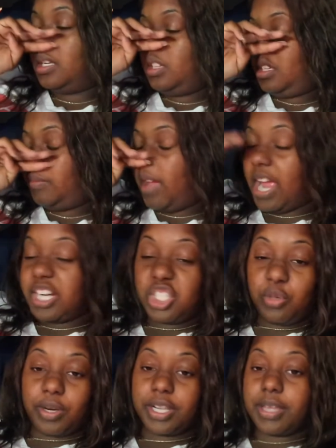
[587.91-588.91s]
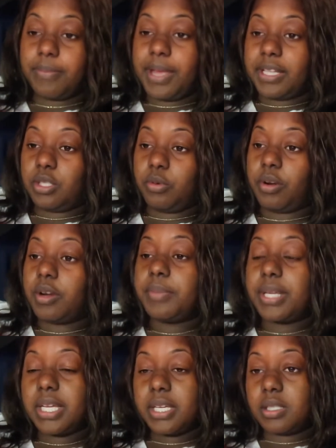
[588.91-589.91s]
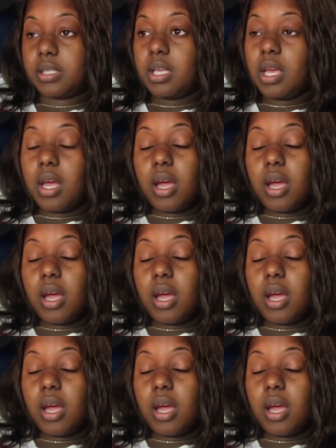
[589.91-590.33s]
I actually want to get back to work, because